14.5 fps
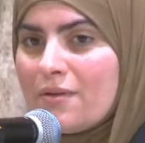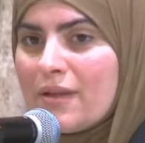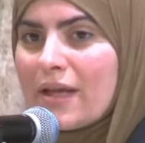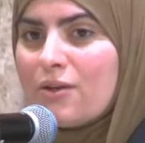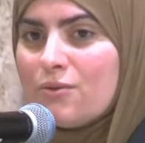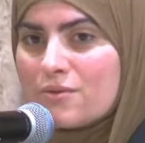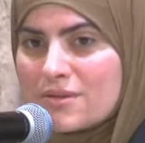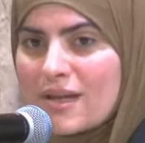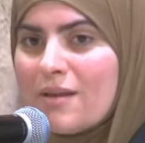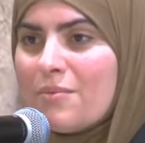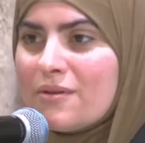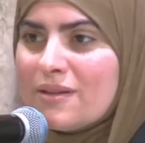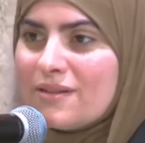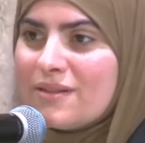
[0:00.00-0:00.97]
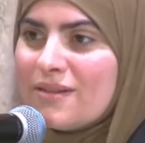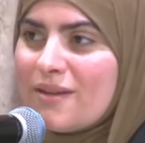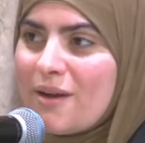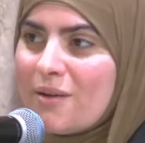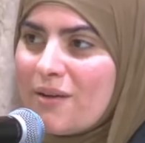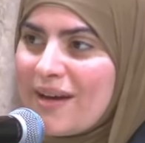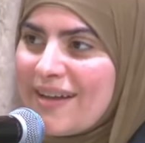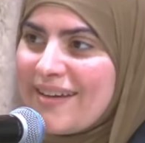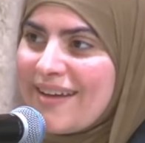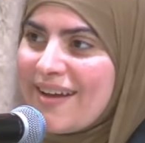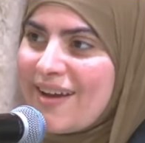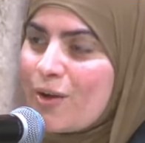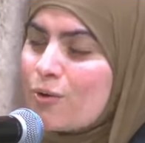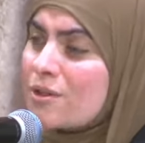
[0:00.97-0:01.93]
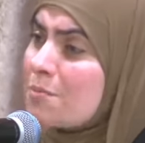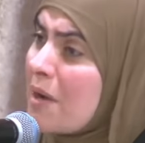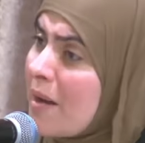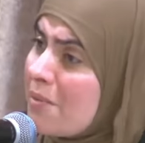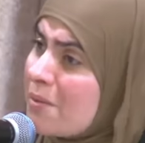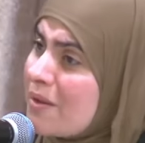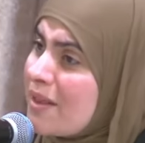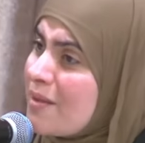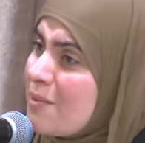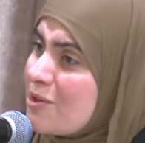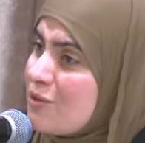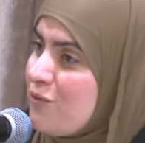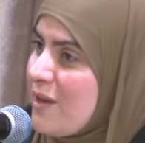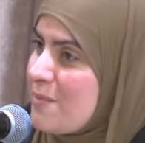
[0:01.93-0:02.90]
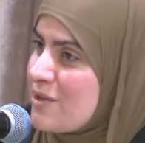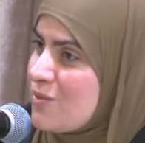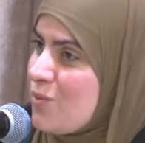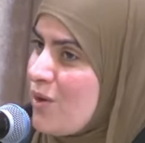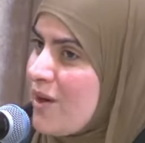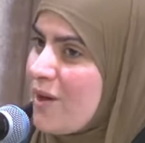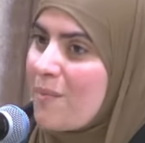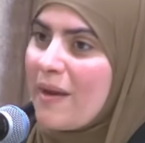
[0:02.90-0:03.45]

like Nusayba radiallahu anha, who's probably the most famous warrior.